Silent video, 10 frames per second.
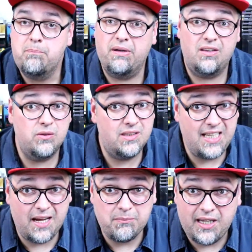But those
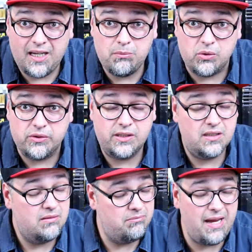damn
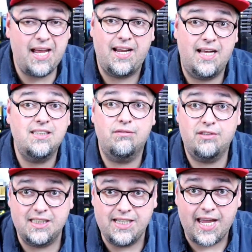cables, man, as
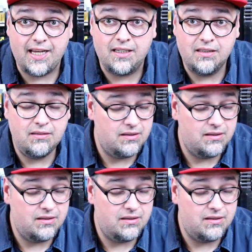of today,